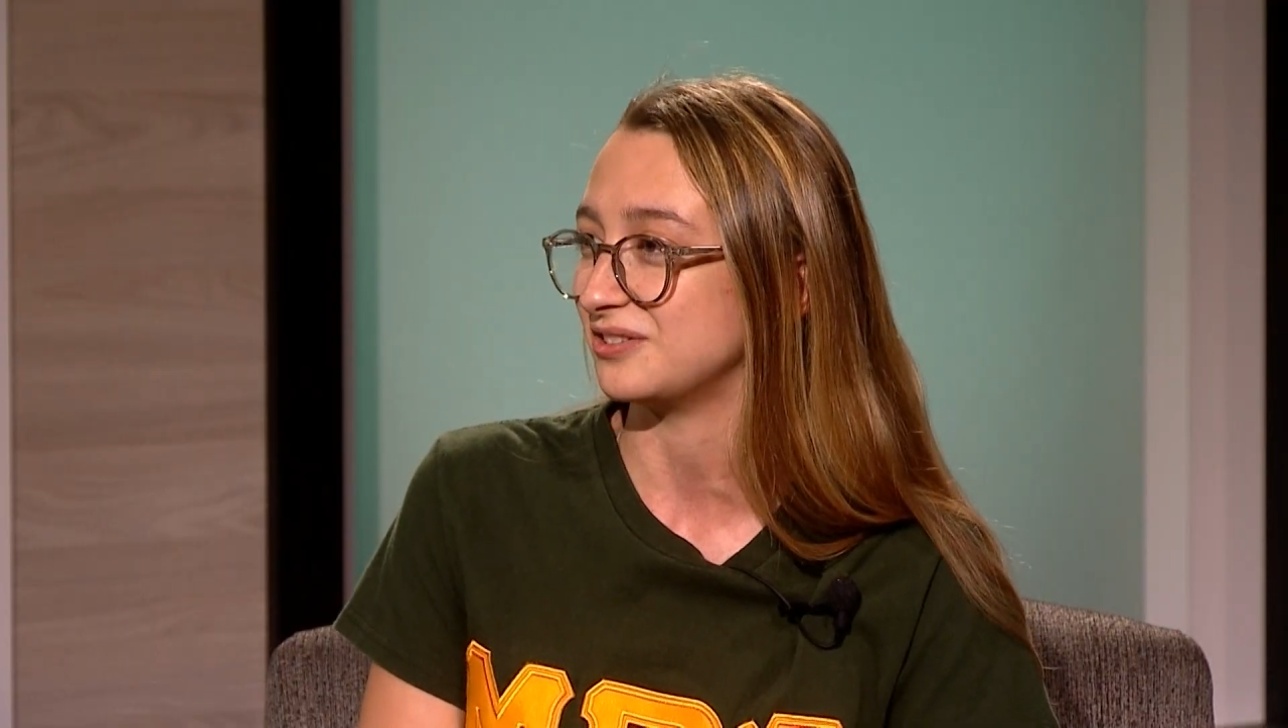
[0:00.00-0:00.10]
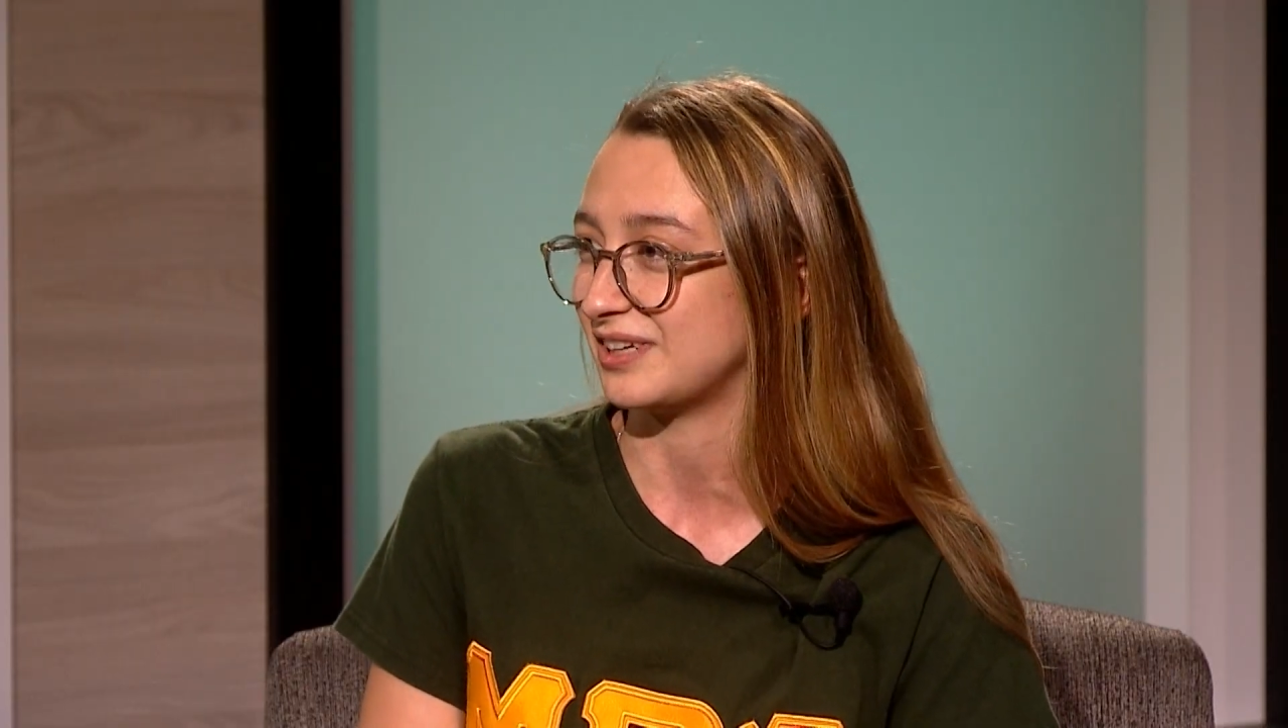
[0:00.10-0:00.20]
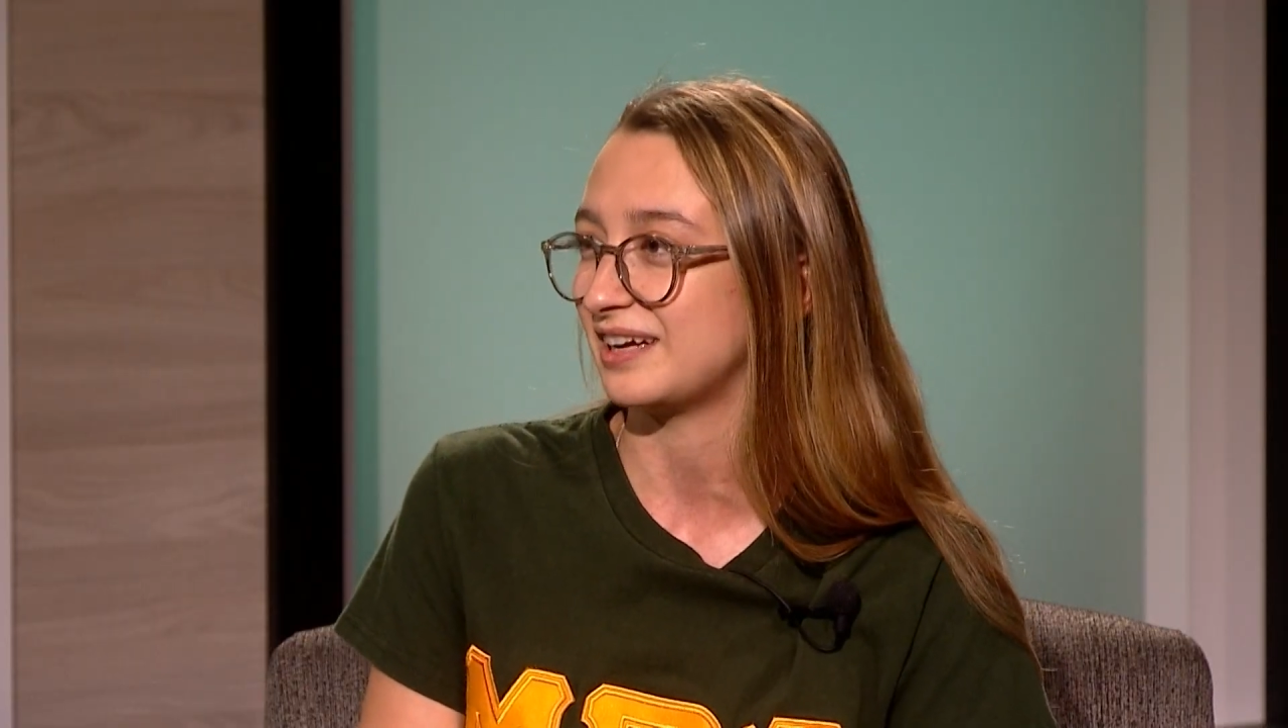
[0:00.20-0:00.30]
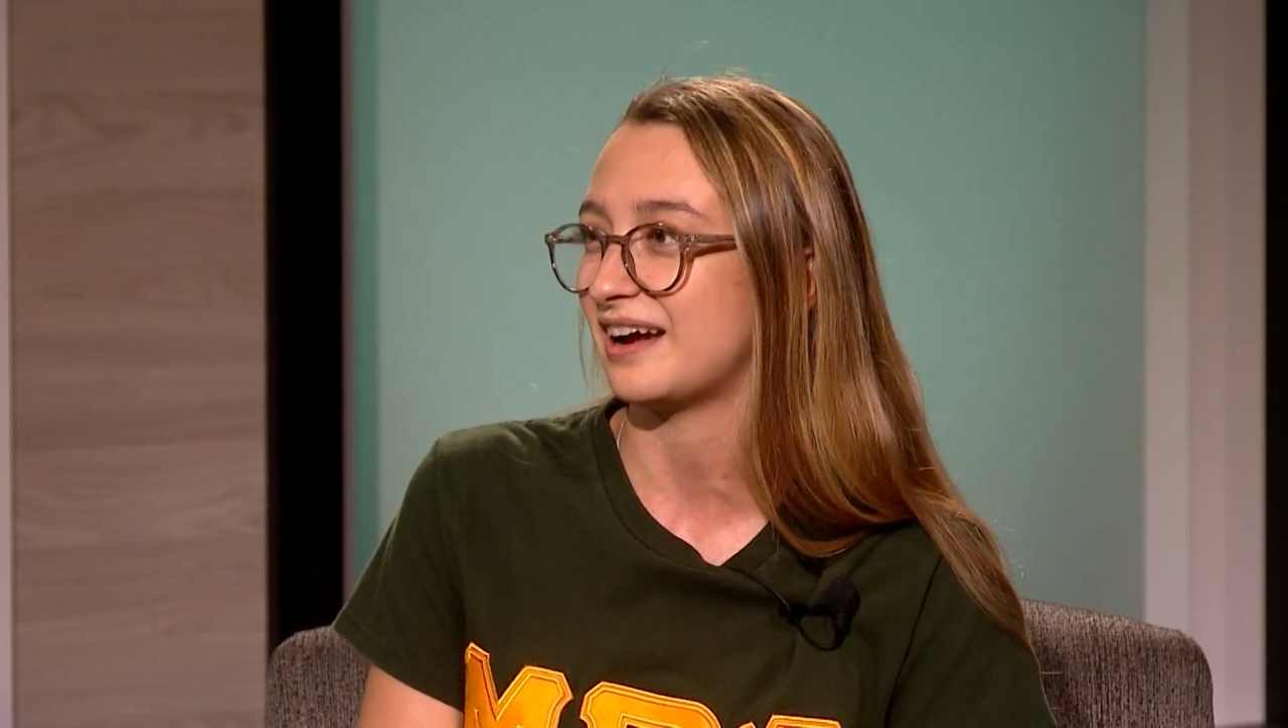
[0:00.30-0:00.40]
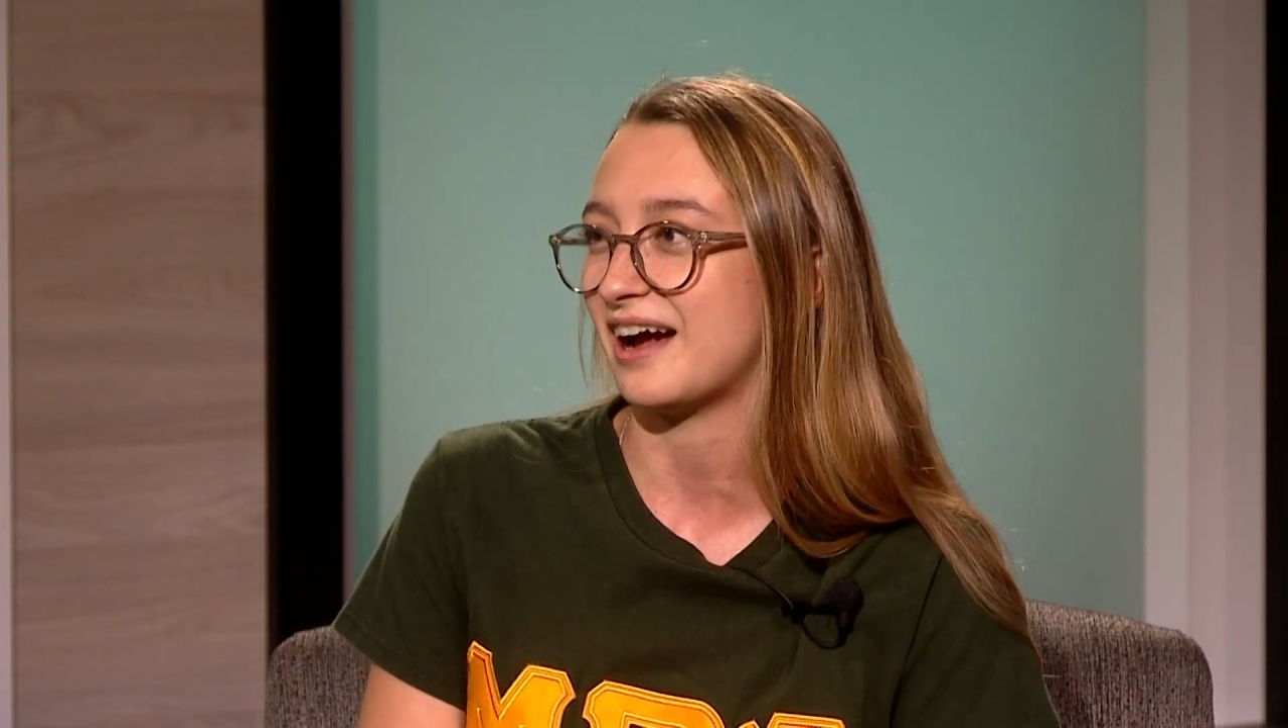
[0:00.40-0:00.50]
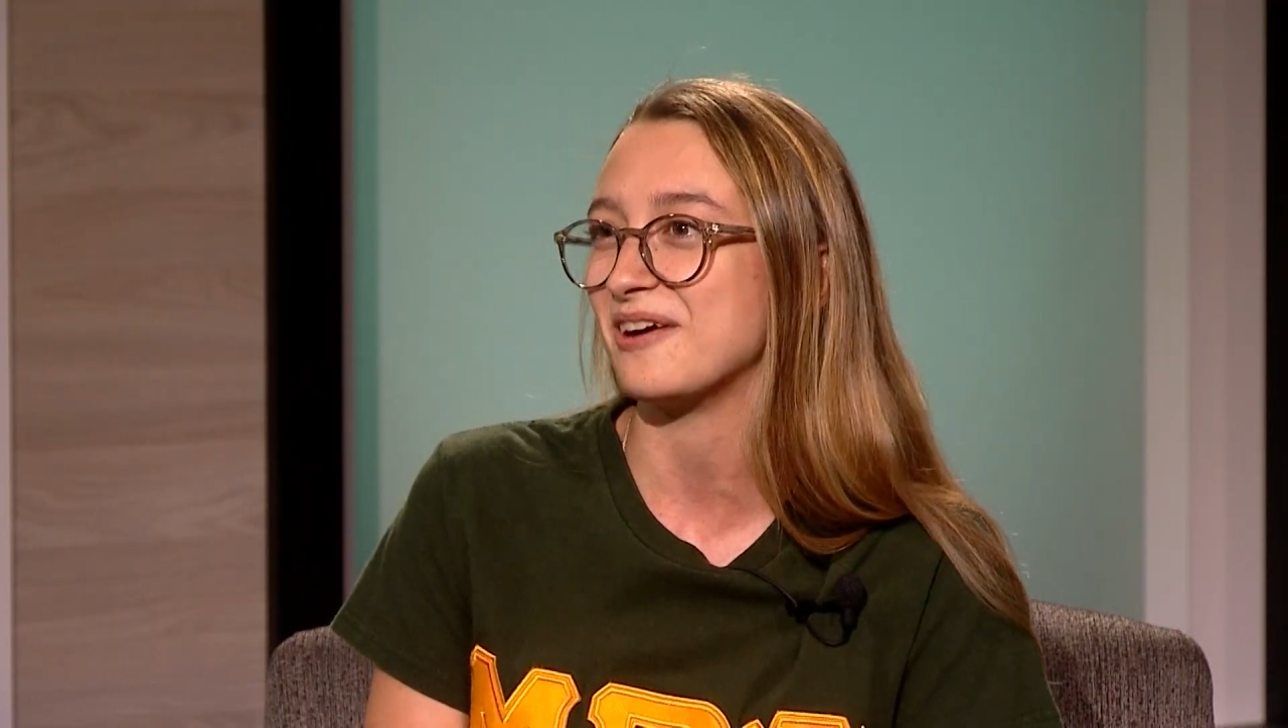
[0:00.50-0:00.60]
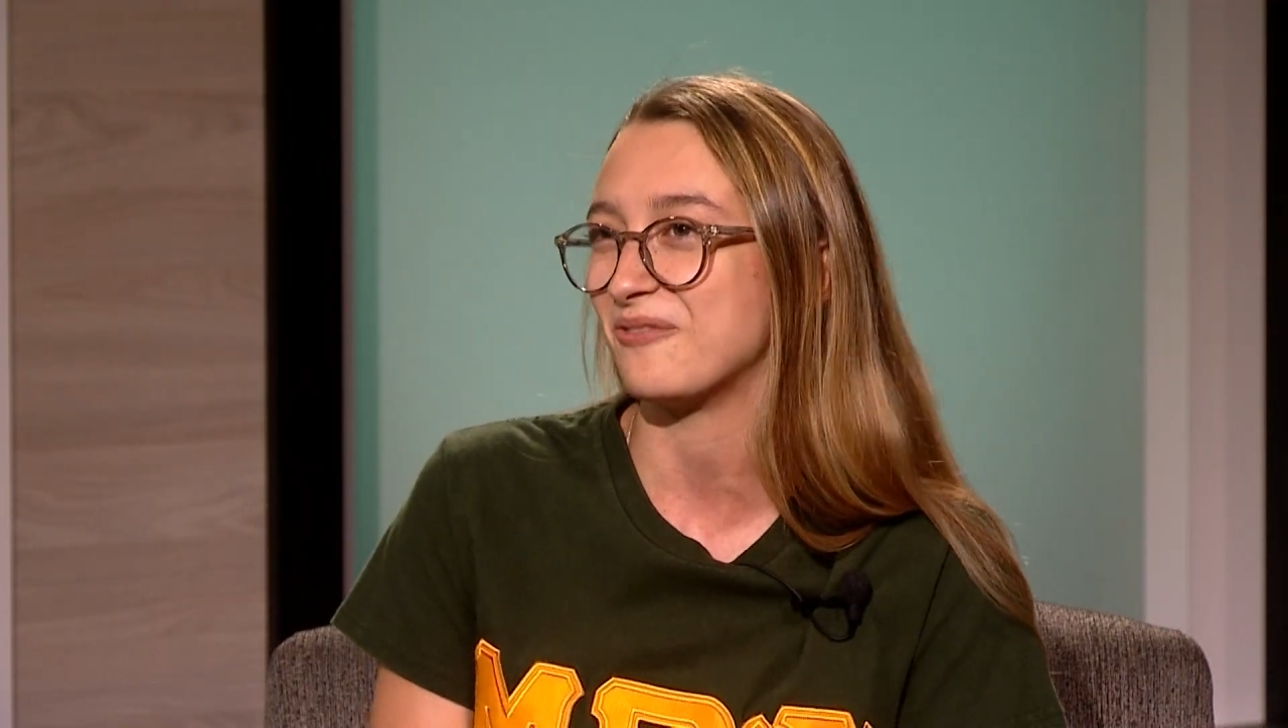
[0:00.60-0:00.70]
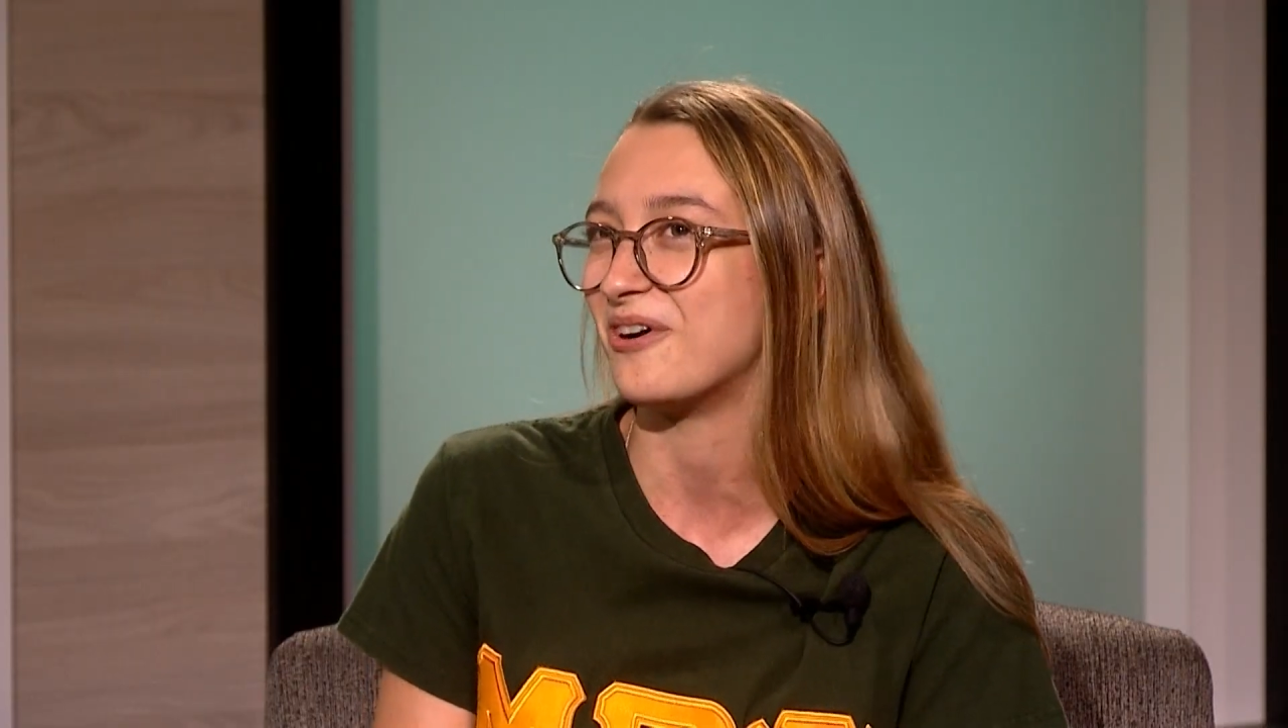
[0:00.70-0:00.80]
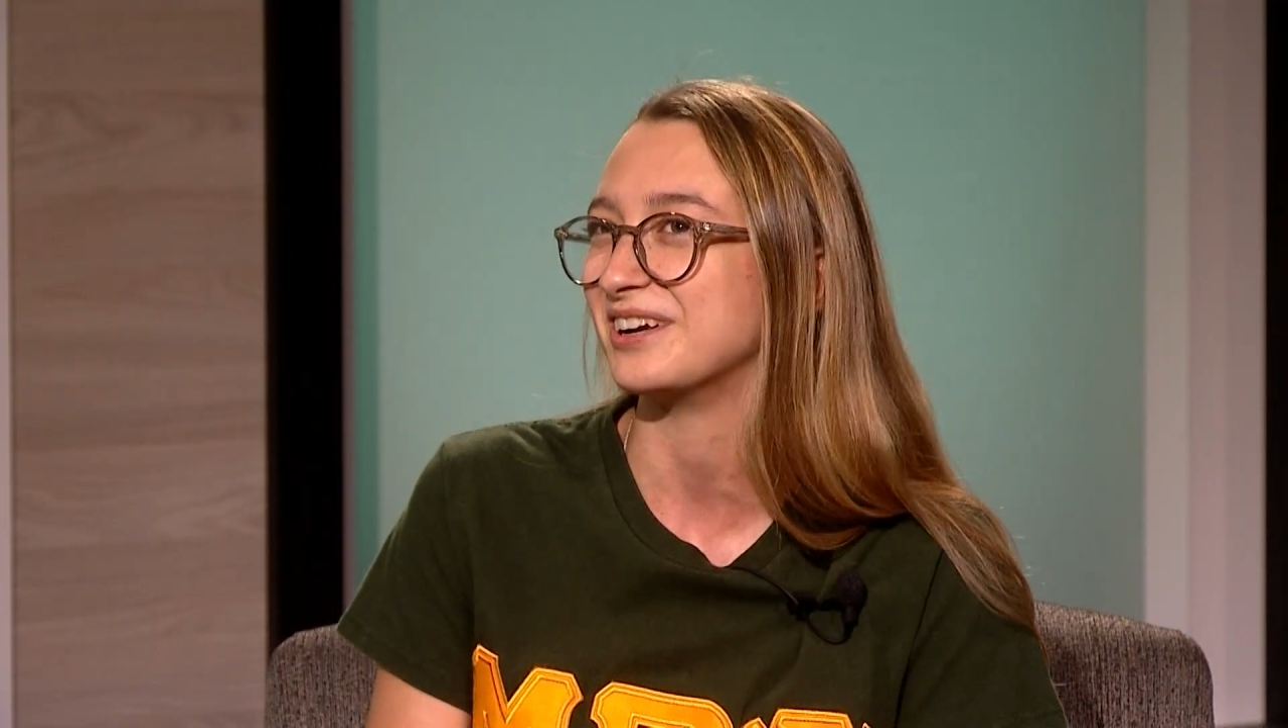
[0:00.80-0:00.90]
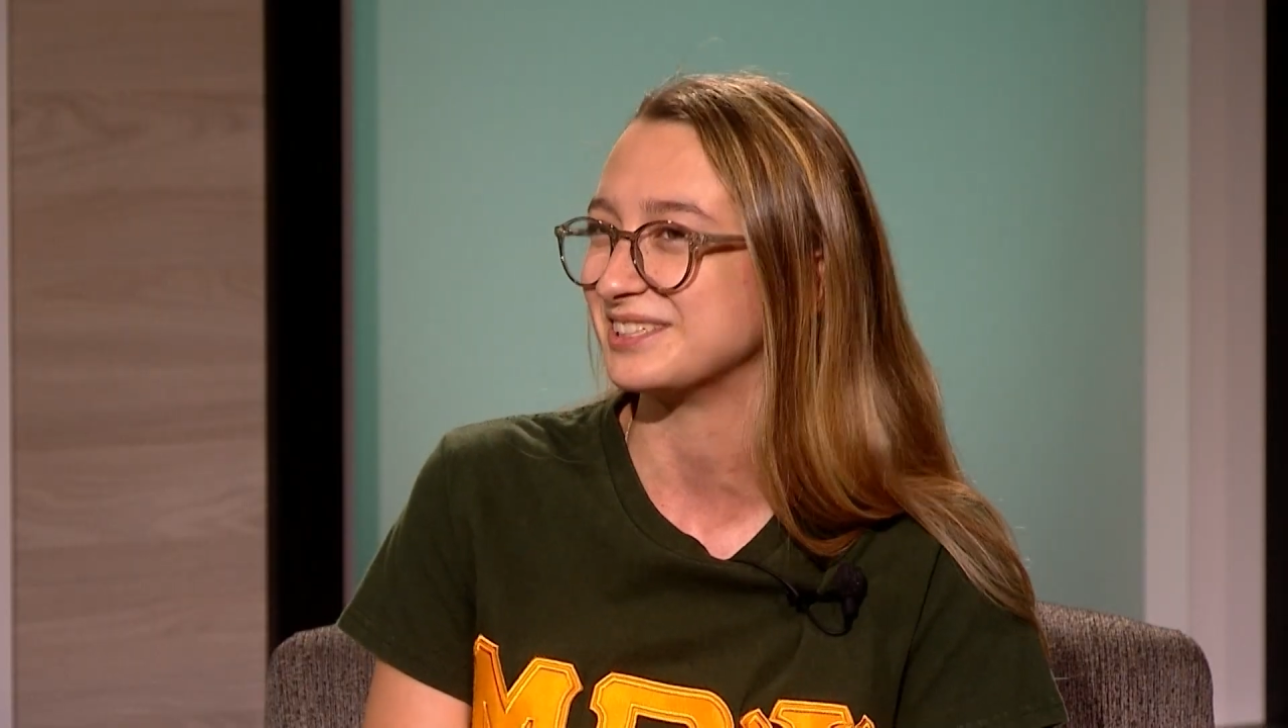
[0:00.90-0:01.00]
and I want